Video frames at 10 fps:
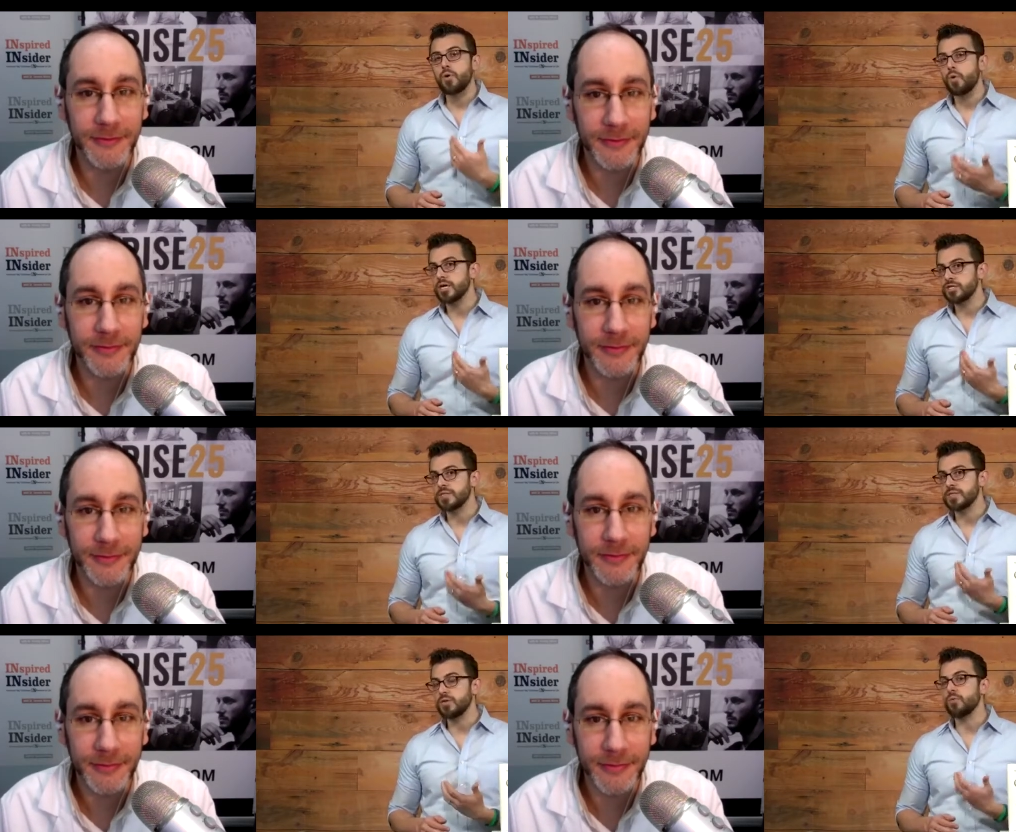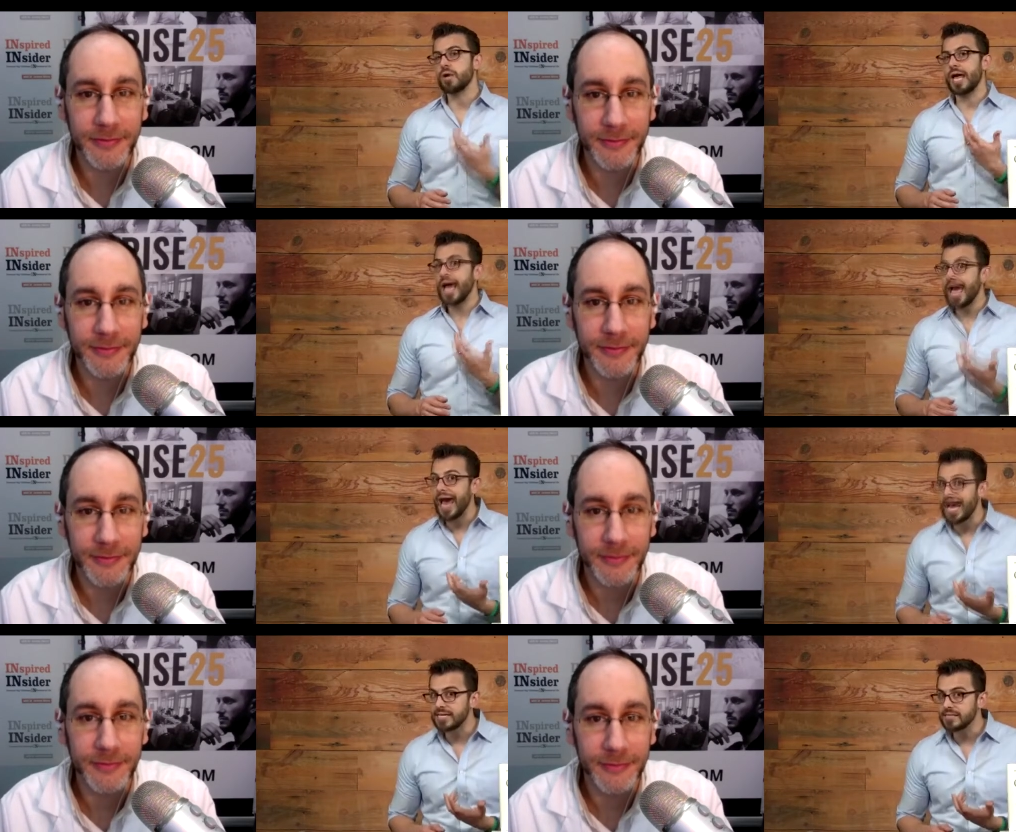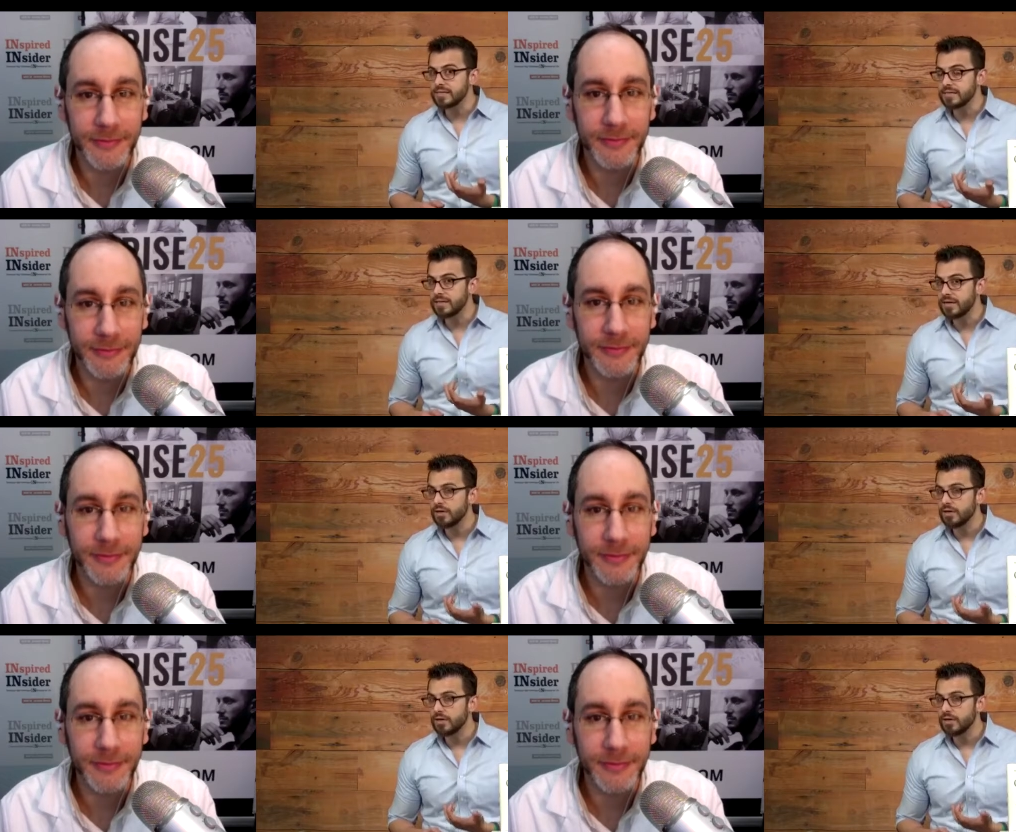Speaker 1: of questions that you want to ask